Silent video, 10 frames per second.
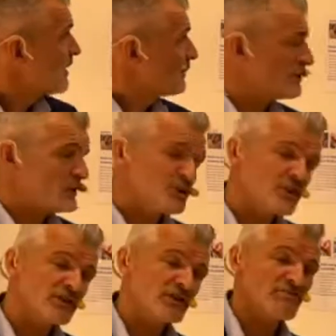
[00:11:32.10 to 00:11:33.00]
if we look
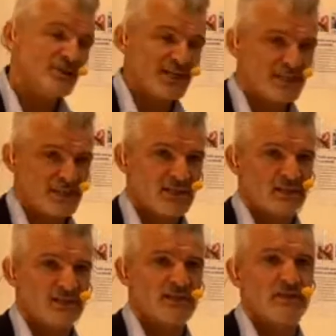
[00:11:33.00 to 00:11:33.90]
at some data
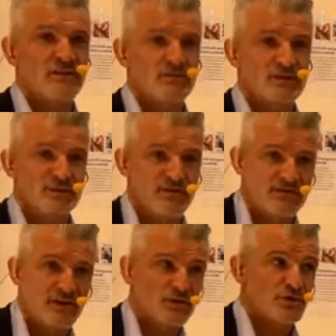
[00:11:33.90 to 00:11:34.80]
in terms of
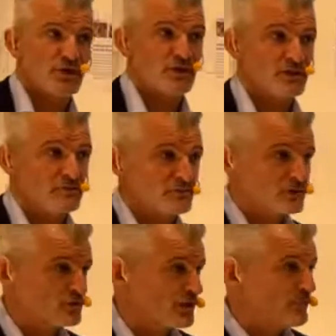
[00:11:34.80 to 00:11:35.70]
evaluation,
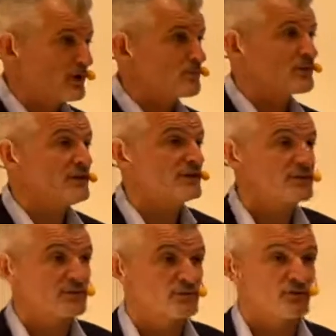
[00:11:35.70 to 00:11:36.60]
so in my
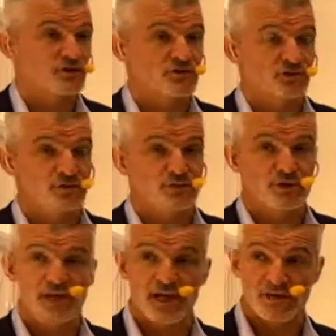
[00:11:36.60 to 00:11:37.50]
previous laboratory when
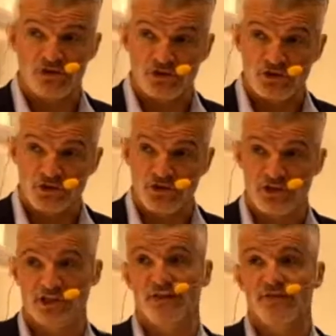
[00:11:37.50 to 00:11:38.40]
we
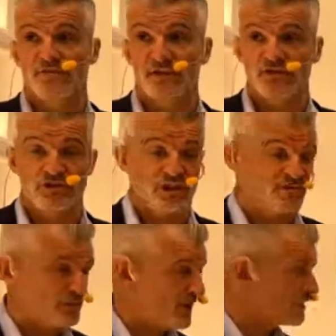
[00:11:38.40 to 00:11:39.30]
introduced our Vitrolife
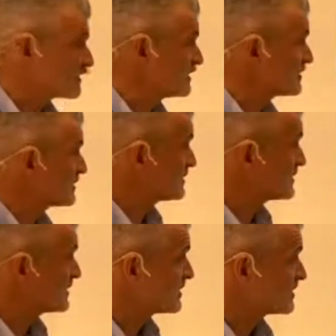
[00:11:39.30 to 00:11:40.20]
plastics to the
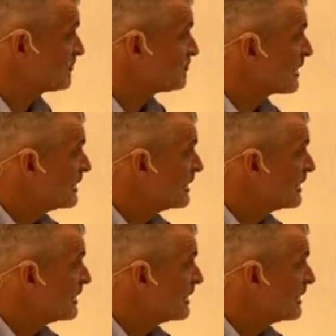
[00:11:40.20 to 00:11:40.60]
system,